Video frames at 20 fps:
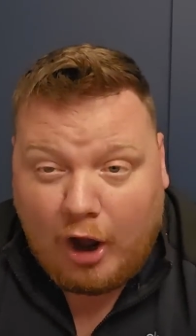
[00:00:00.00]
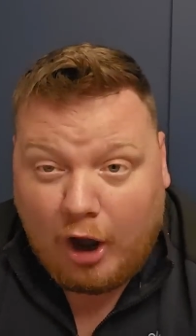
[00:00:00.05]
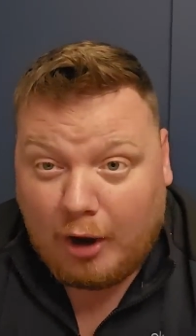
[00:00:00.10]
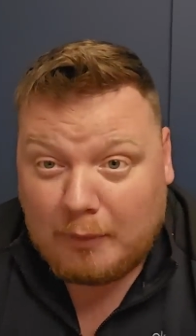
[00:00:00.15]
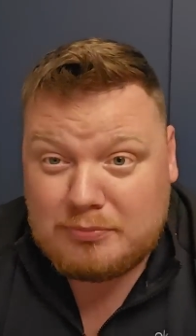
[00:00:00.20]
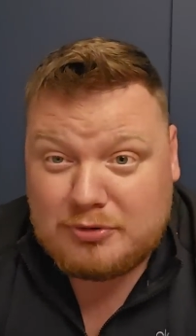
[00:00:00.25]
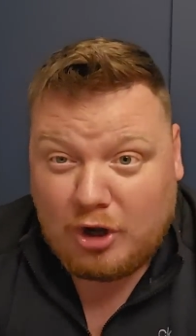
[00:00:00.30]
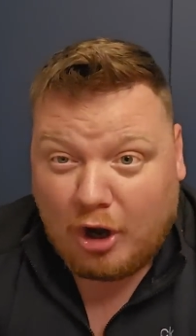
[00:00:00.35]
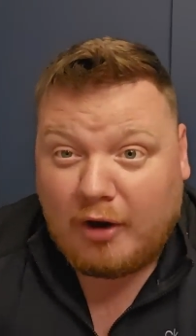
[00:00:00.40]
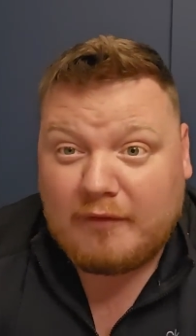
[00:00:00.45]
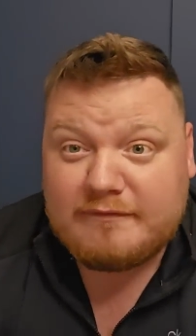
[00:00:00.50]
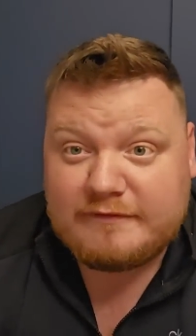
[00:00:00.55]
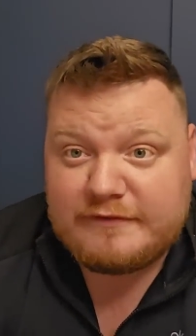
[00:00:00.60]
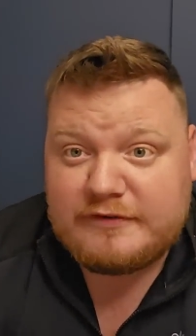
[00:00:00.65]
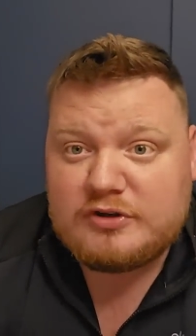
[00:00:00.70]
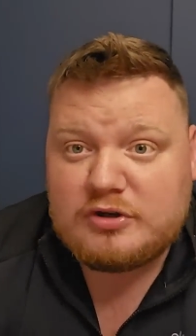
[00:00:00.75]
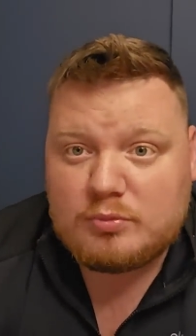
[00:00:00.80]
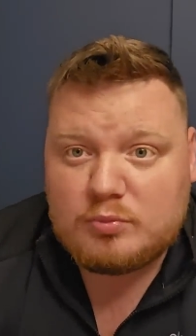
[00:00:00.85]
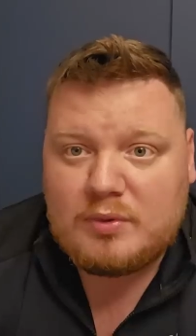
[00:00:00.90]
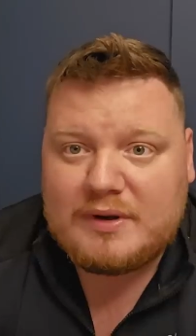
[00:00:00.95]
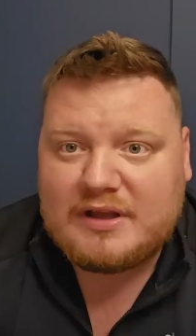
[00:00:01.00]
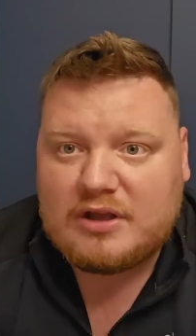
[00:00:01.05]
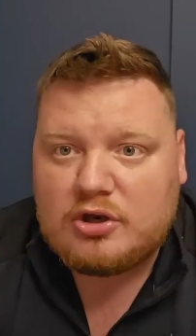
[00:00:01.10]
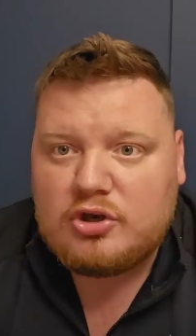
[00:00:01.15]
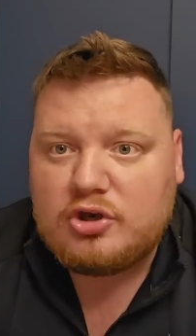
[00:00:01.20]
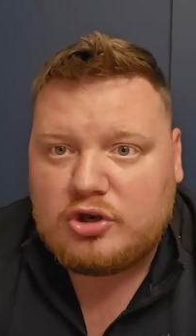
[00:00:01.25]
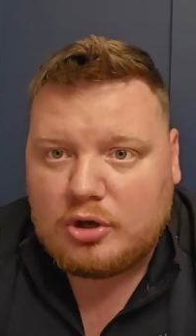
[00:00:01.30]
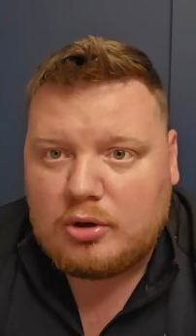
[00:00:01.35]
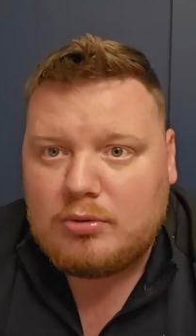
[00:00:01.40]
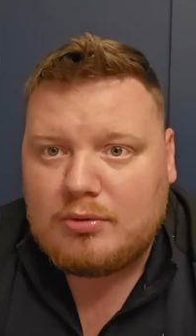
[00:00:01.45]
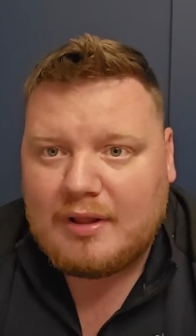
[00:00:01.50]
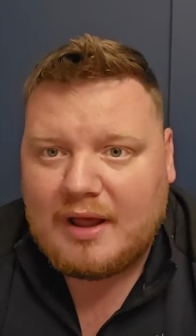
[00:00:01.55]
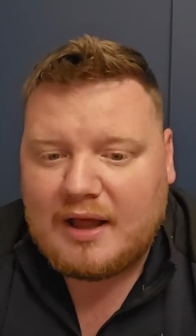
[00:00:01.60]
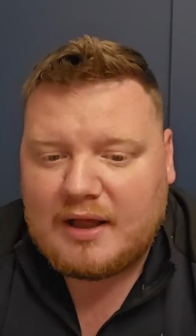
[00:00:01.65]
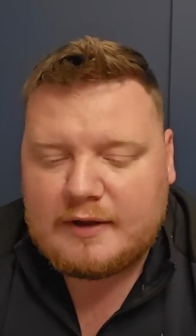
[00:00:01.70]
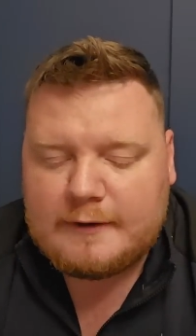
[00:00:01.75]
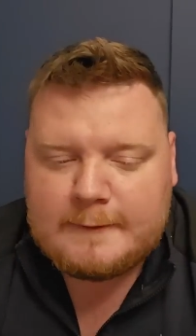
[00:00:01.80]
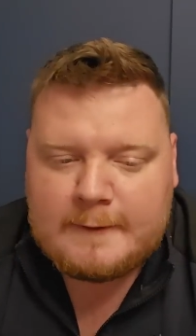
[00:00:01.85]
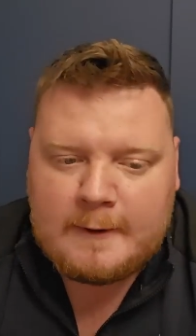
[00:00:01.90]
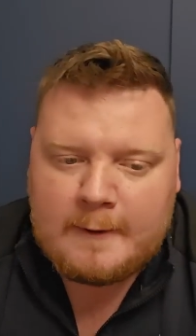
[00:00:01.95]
I'm confident we can do that.